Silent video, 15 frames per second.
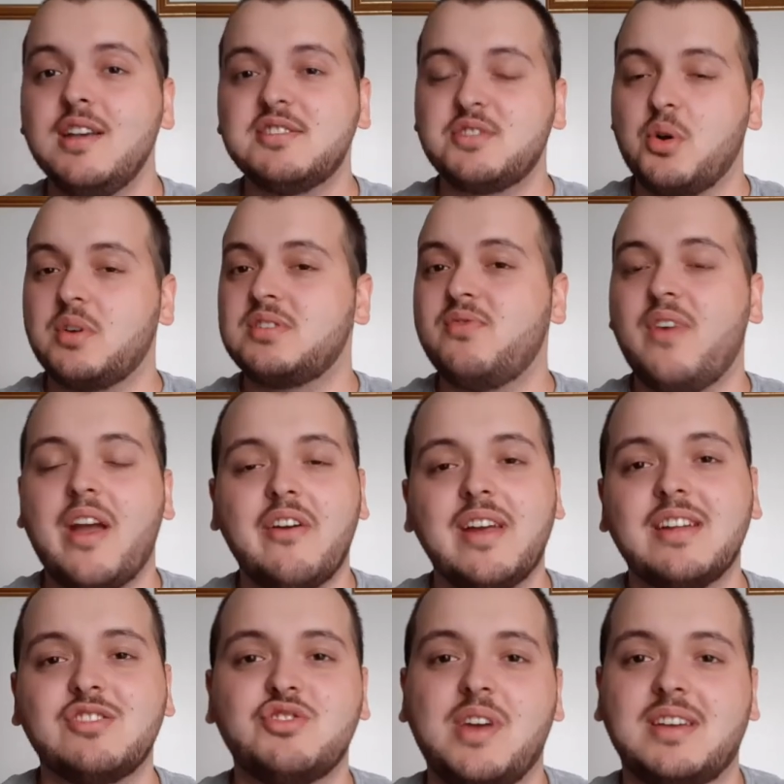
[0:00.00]
So it's
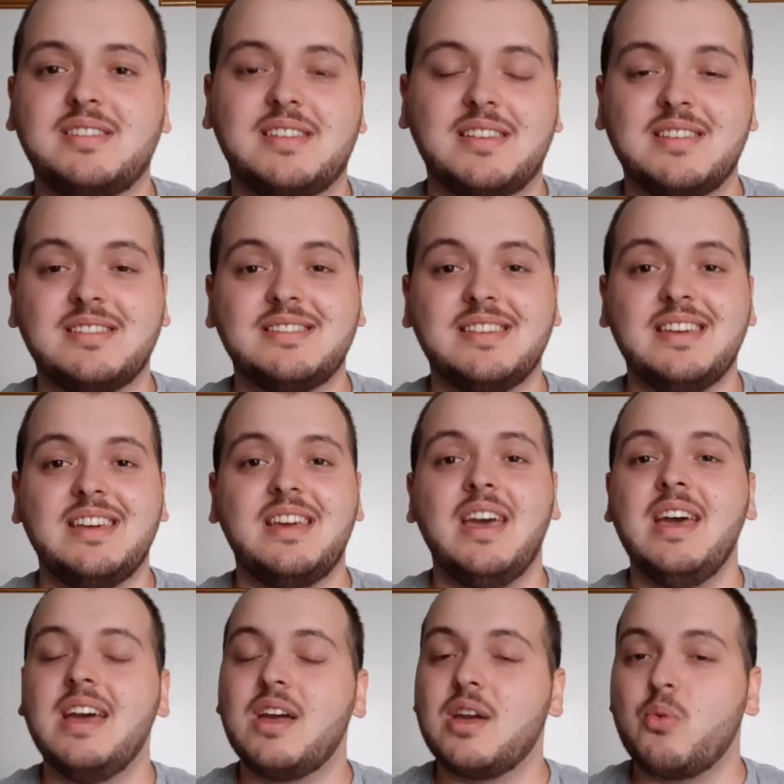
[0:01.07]
very interesting to see.
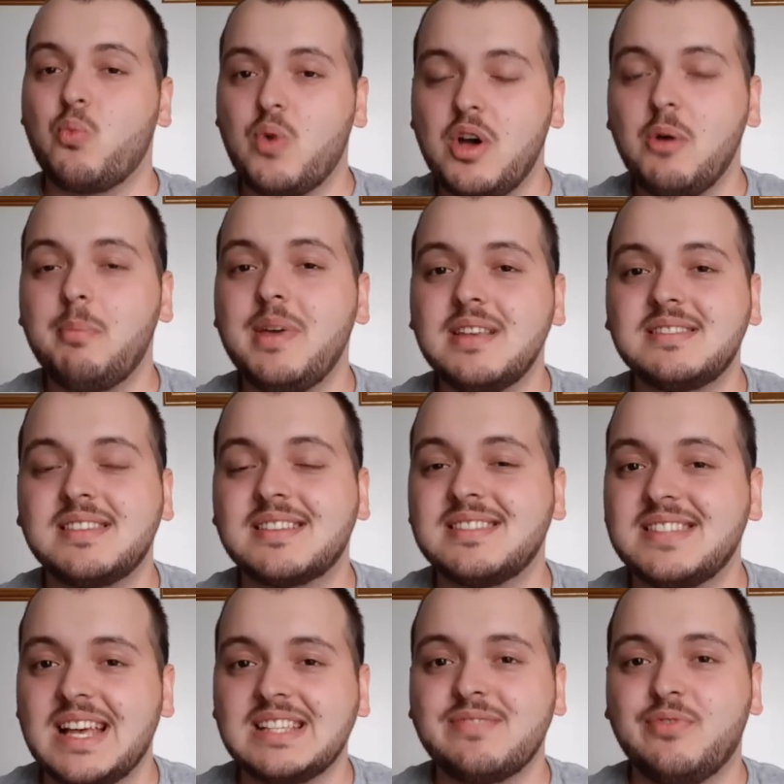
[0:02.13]
It will be
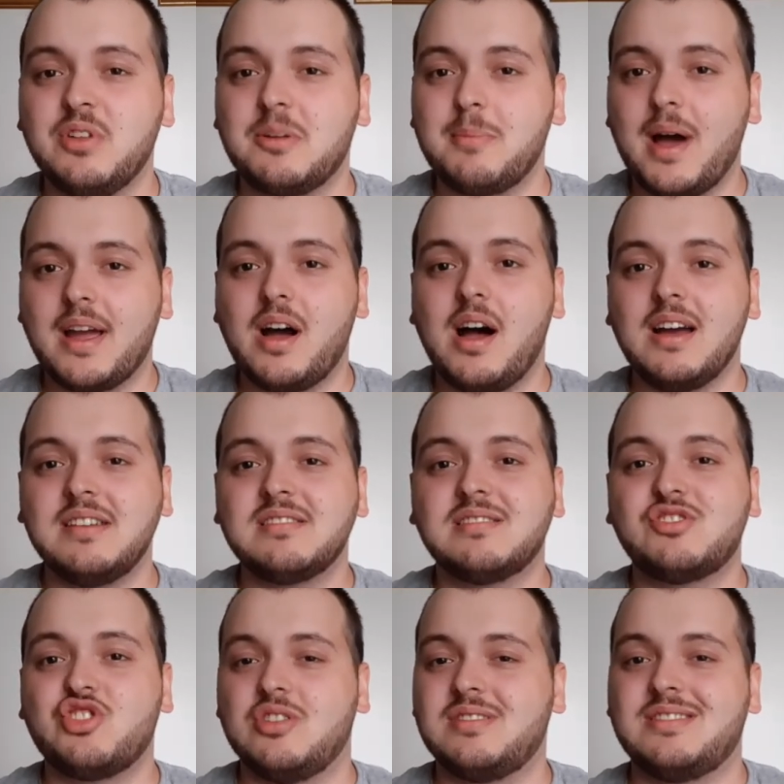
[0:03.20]
successful in my
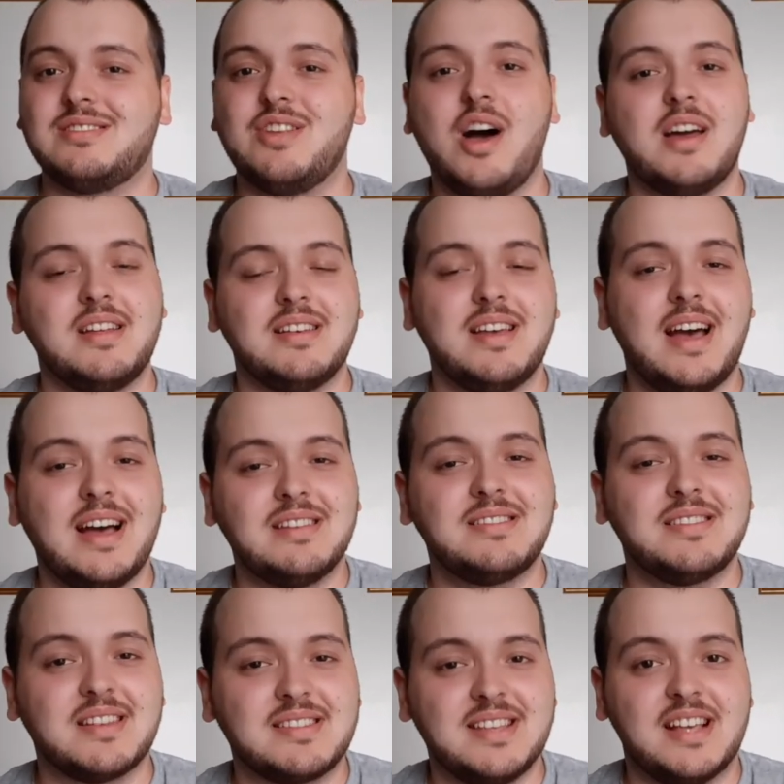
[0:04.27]
eyes, just not as
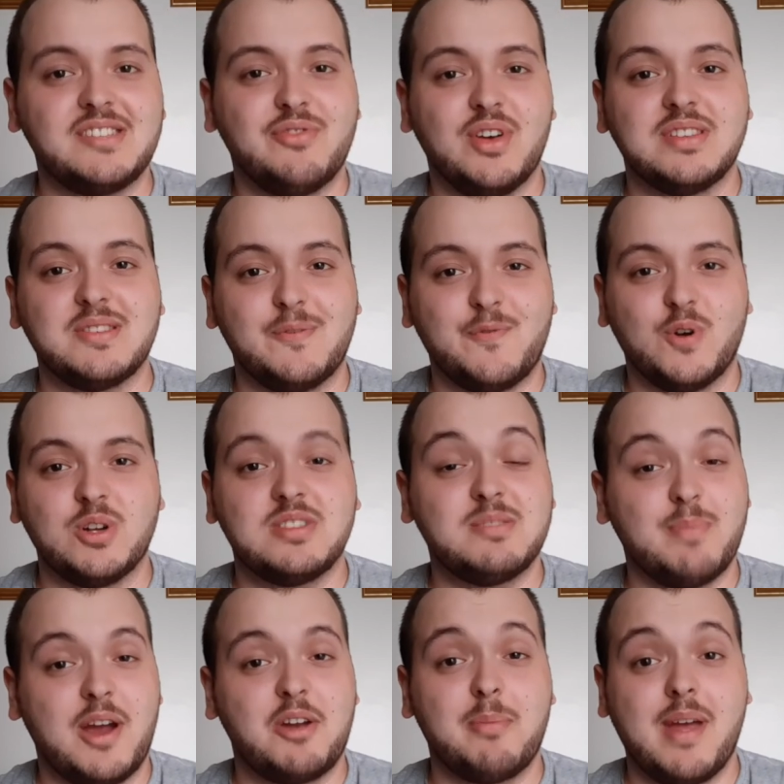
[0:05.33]
successful as the first
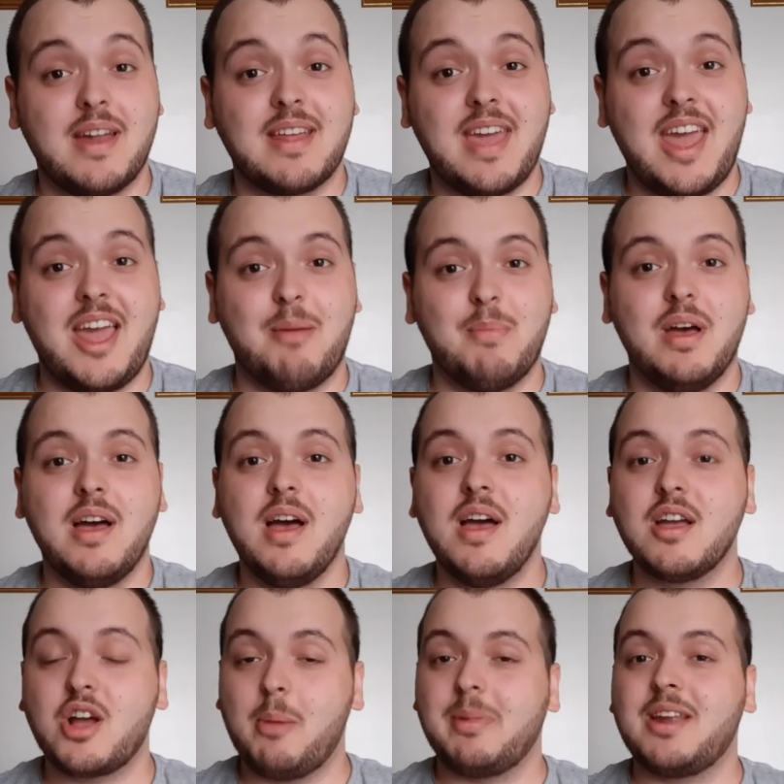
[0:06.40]
Spider-Man game.
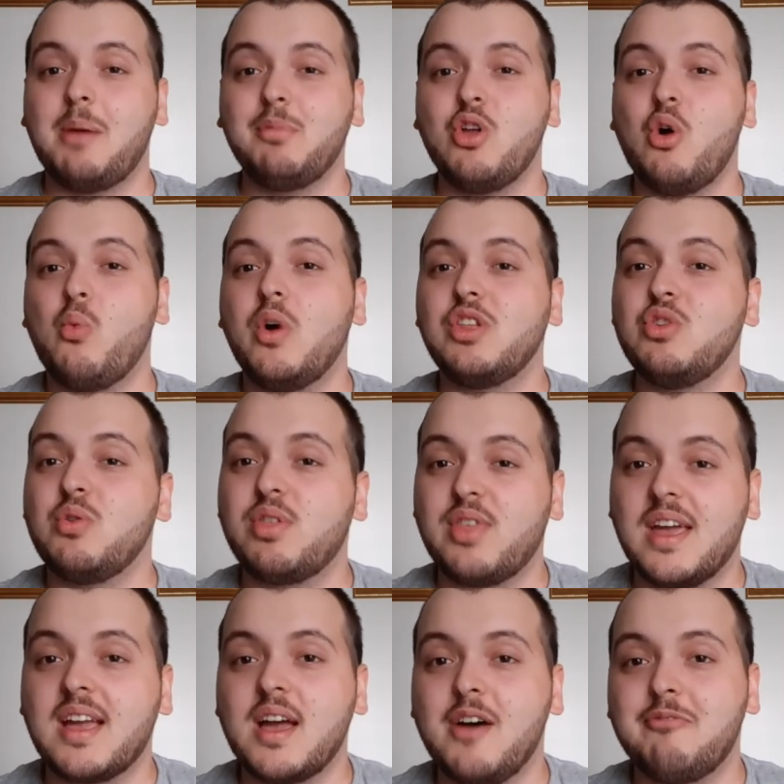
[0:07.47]
Comment down below what you
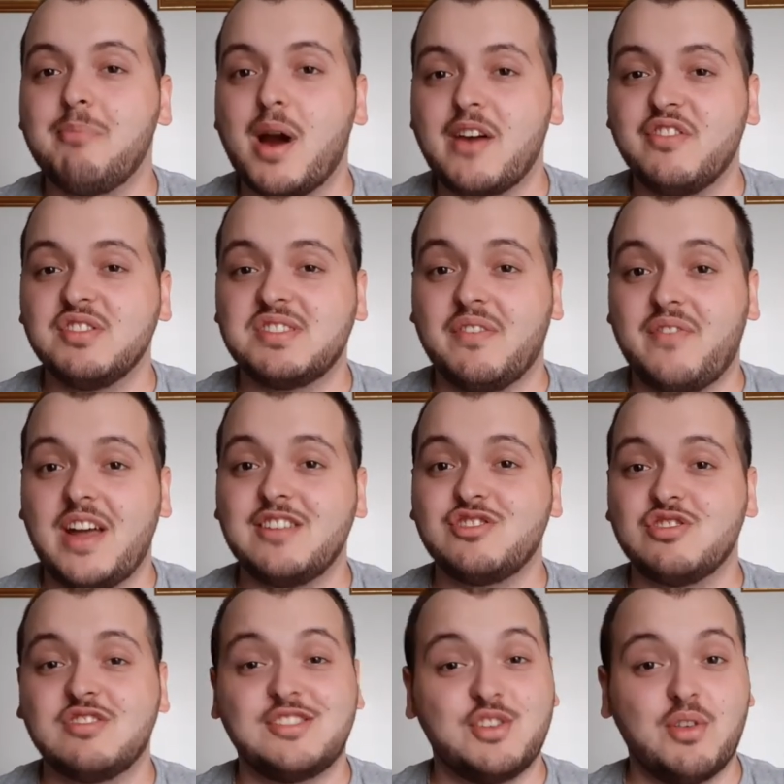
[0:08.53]
think of Marvel's
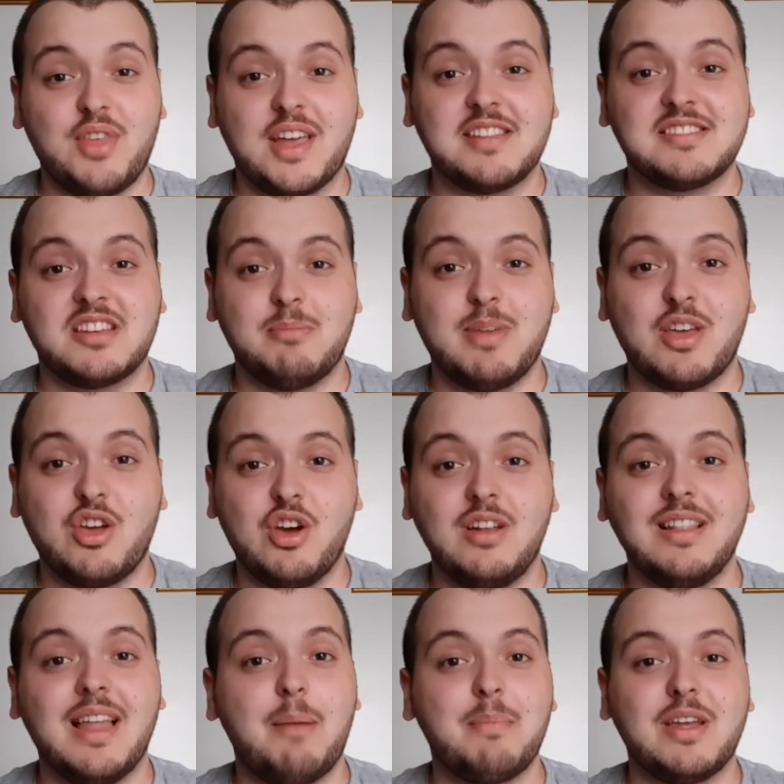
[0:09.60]
Avengers. Do you think it's going to be
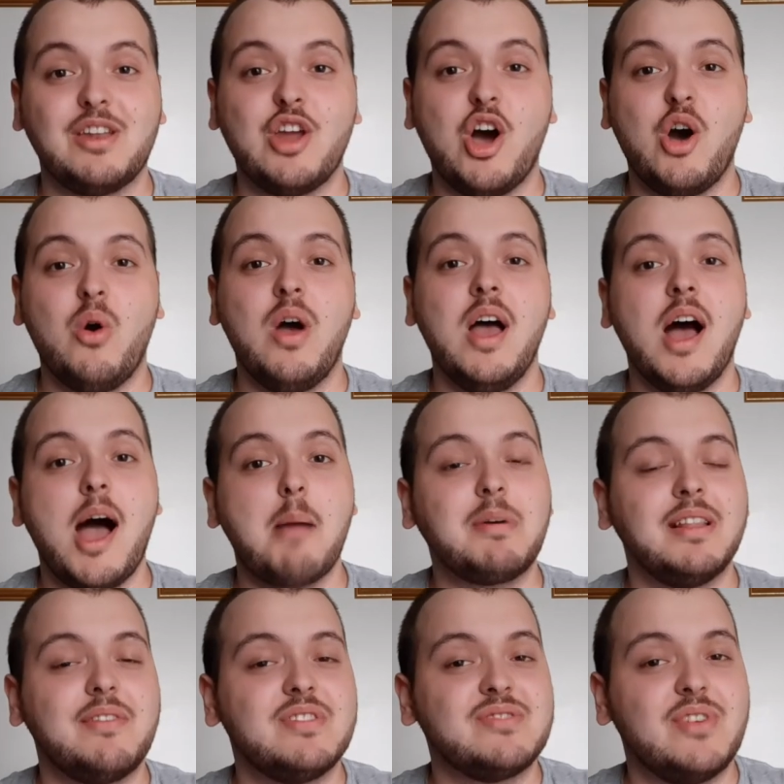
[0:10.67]
good? Let me know. I'm going
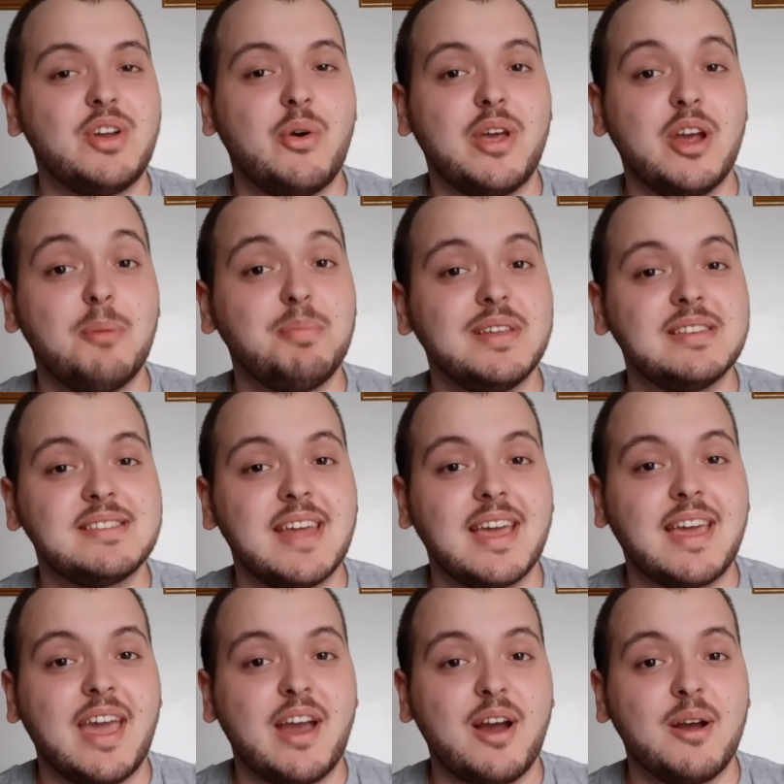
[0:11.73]
to leave this video here. Please
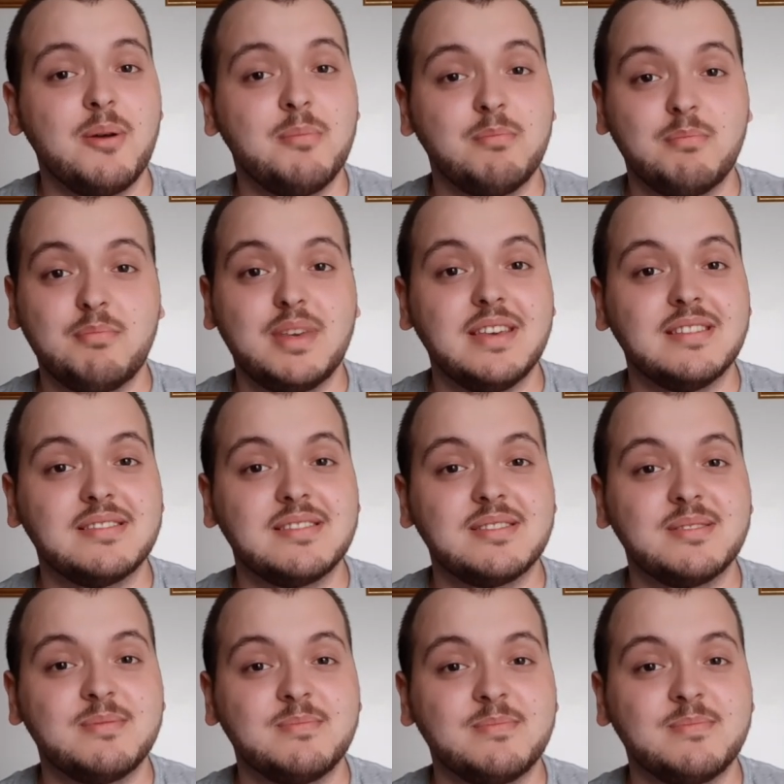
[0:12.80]
take care. Peace.